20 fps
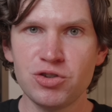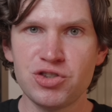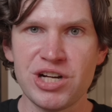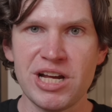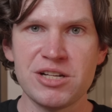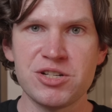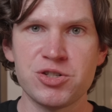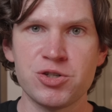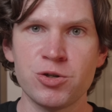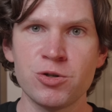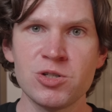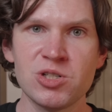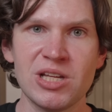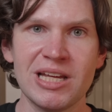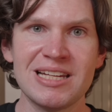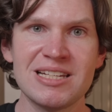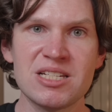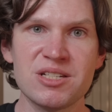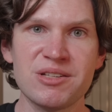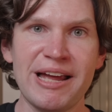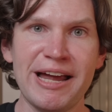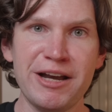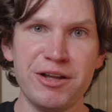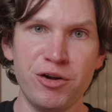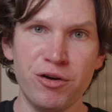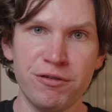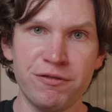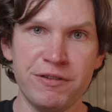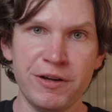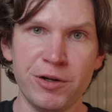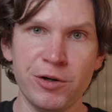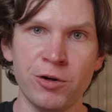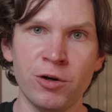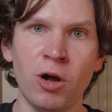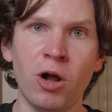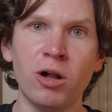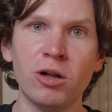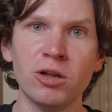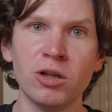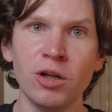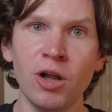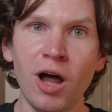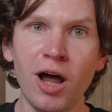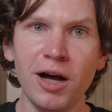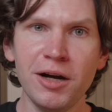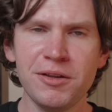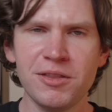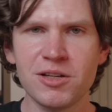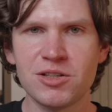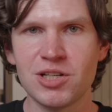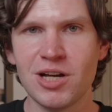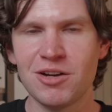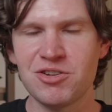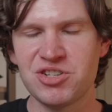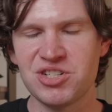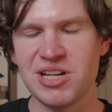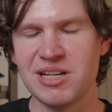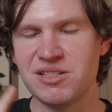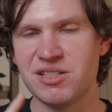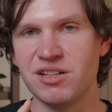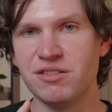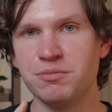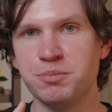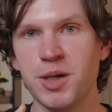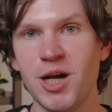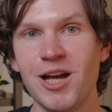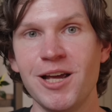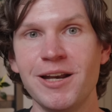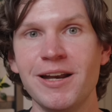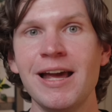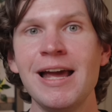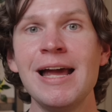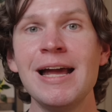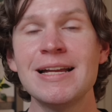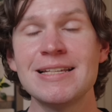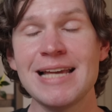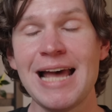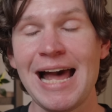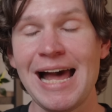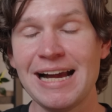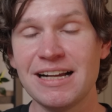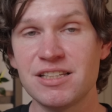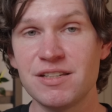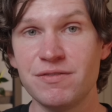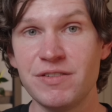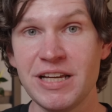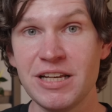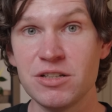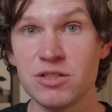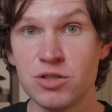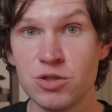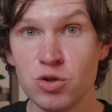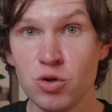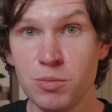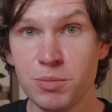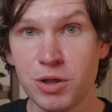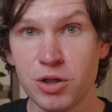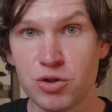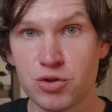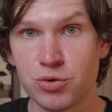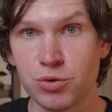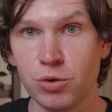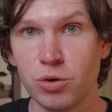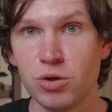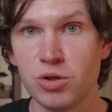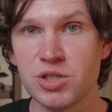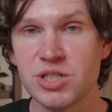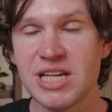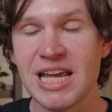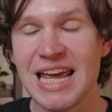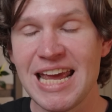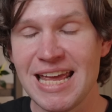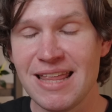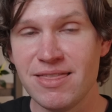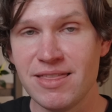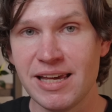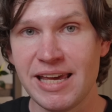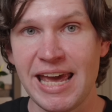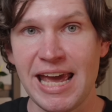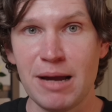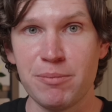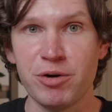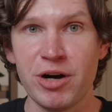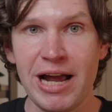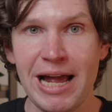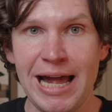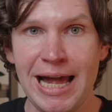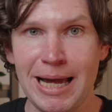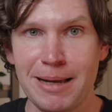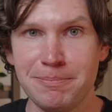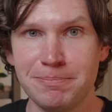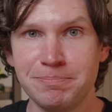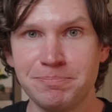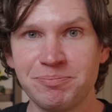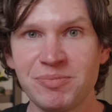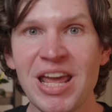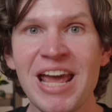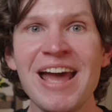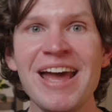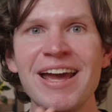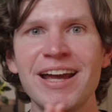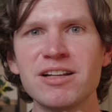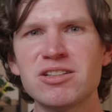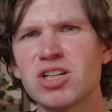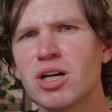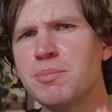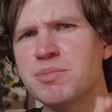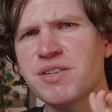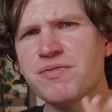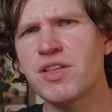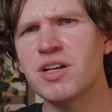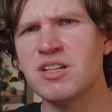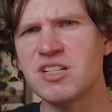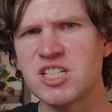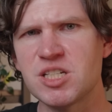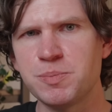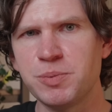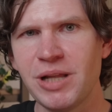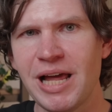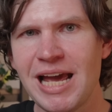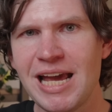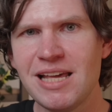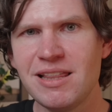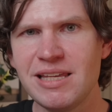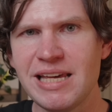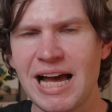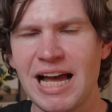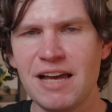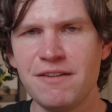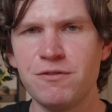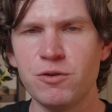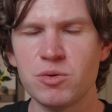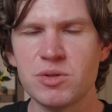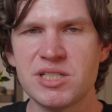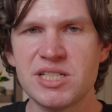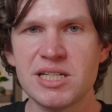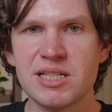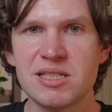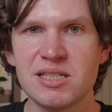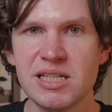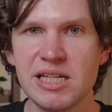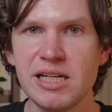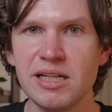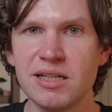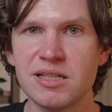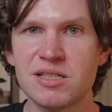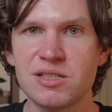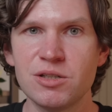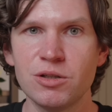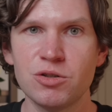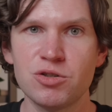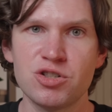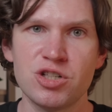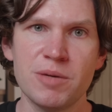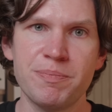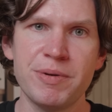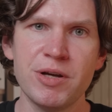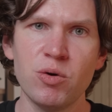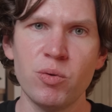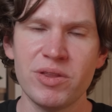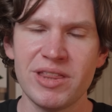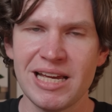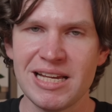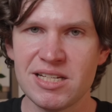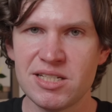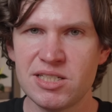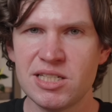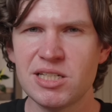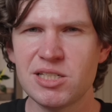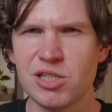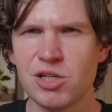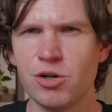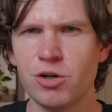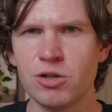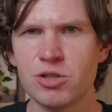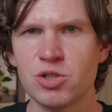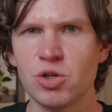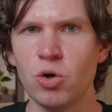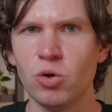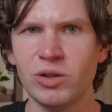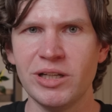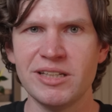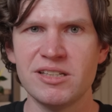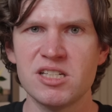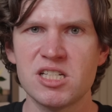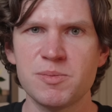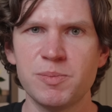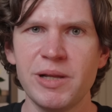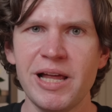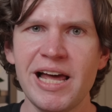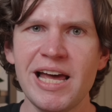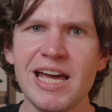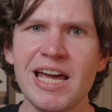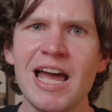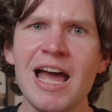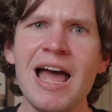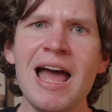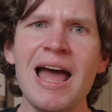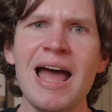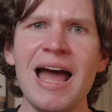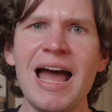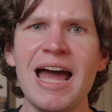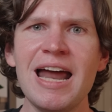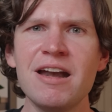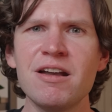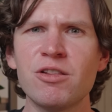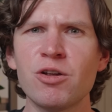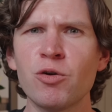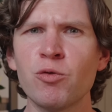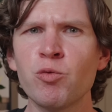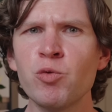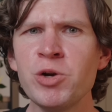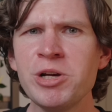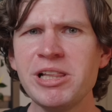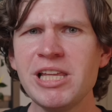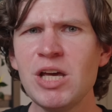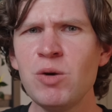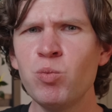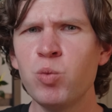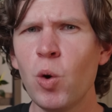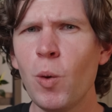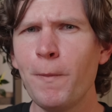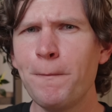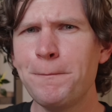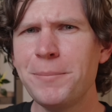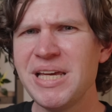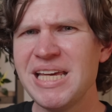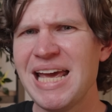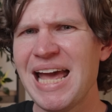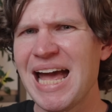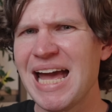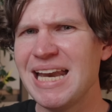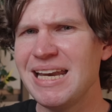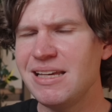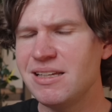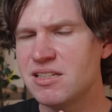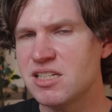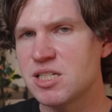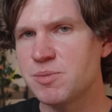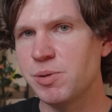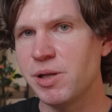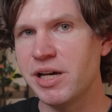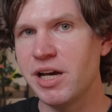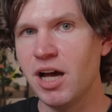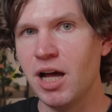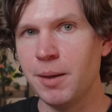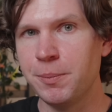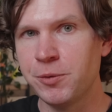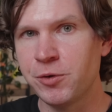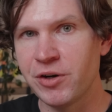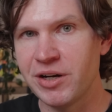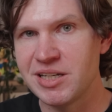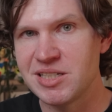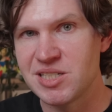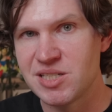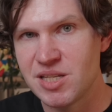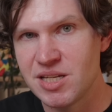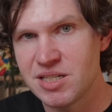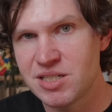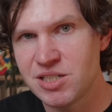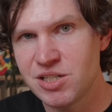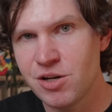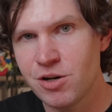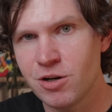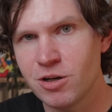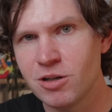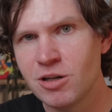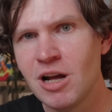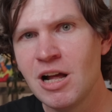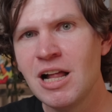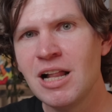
gestures like sliding your finger along the touch-sensitive button to activate zoom controls in the camera app. In terms of the display, the iPhone 16 is still shipping with a 60Hz OLED display, and there really won't be any display upgrades this year